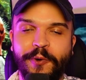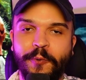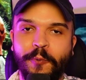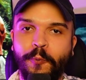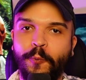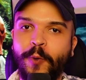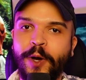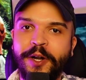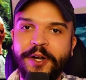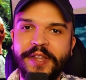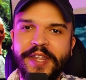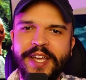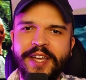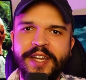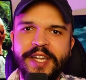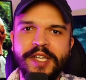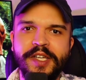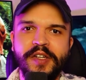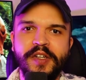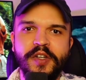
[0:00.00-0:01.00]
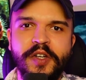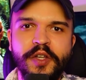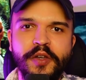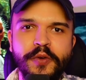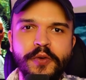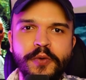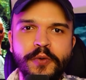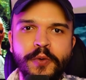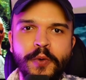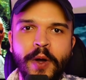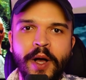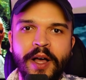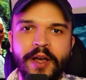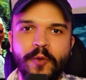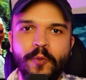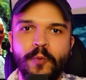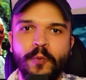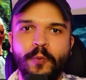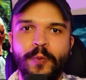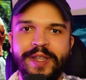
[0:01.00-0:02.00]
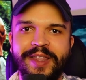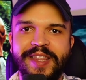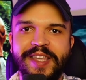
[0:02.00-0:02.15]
What are they going to do with